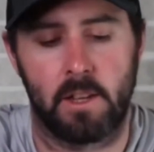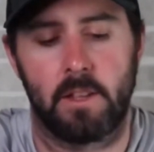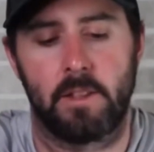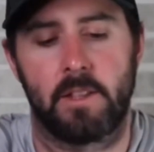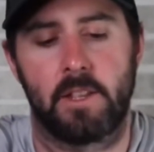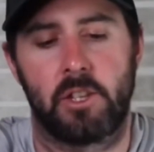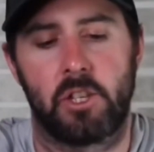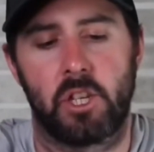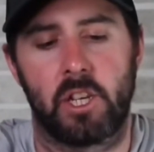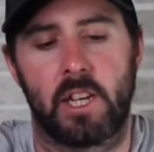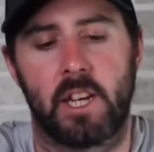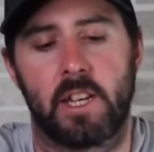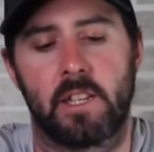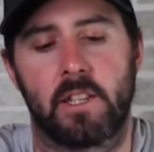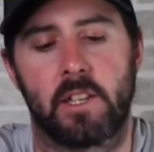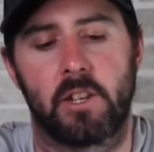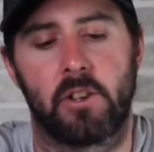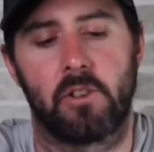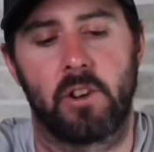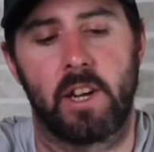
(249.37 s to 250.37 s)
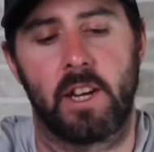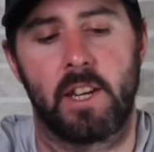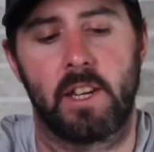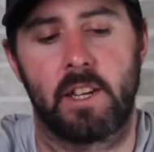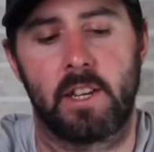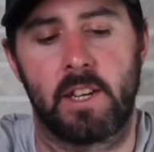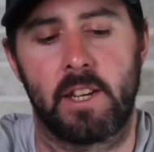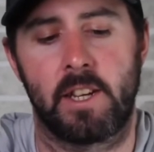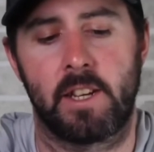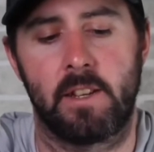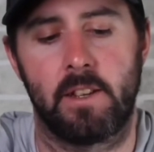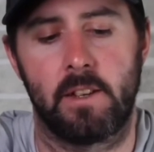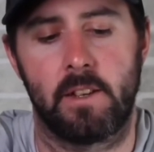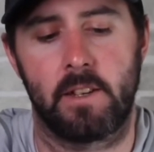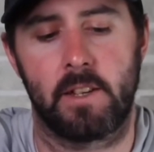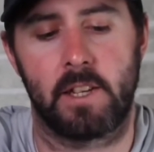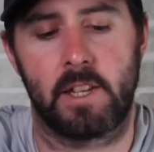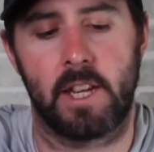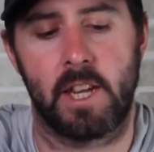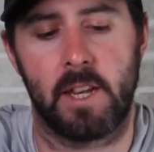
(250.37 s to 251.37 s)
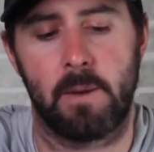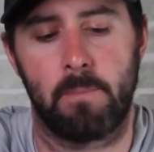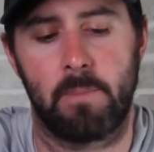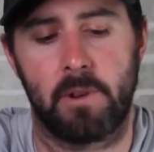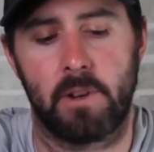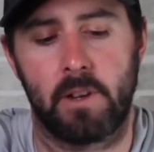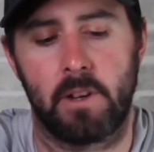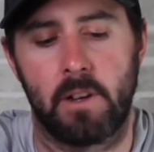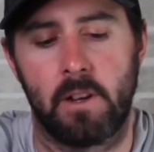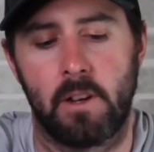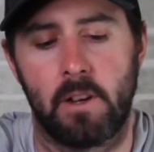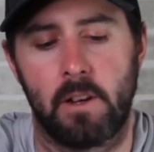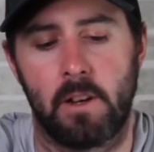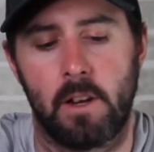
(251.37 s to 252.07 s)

The jig has a great keeper,